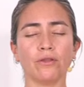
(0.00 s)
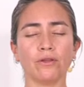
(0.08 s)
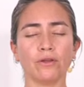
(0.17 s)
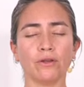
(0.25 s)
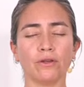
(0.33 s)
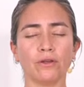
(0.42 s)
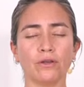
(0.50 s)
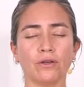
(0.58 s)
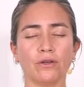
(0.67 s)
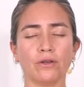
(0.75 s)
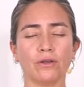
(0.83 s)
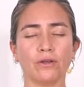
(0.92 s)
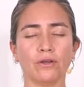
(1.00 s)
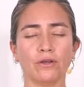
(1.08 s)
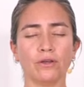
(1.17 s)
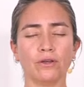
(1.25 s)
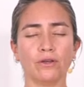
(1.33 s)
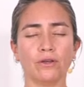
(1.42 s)

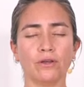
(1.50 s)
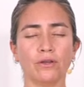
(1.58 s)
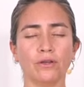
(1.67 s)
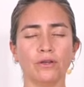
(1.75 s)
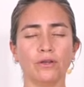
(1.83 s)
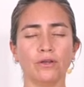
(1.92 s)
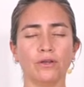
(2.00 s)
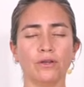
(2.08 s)
[no speech]